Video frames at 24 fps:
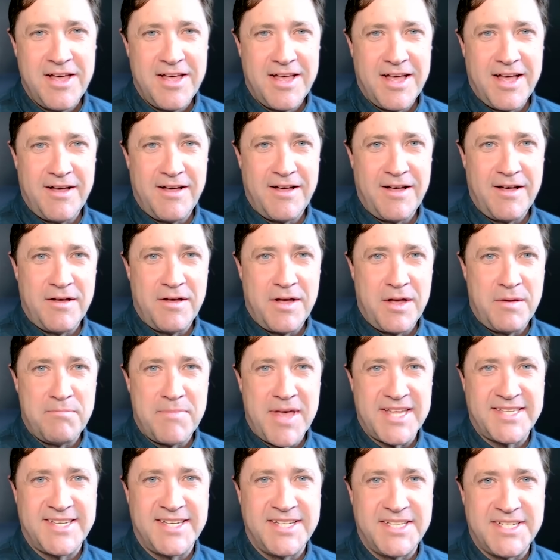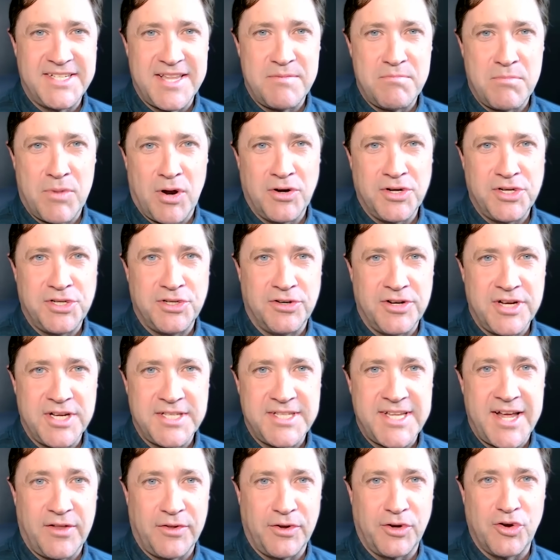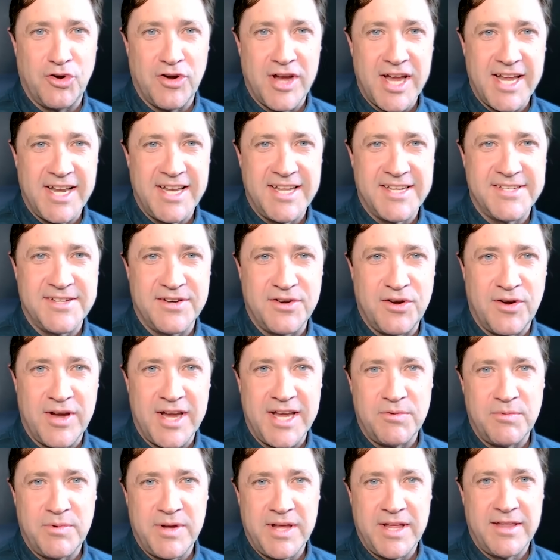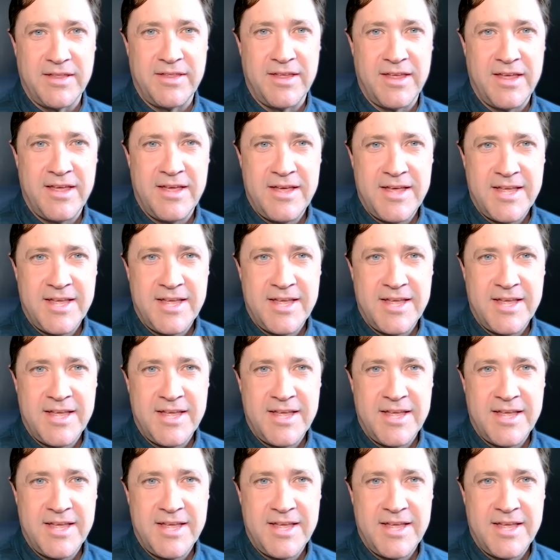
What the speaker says: a message that Marjorie Taylor Greene is agreeing with,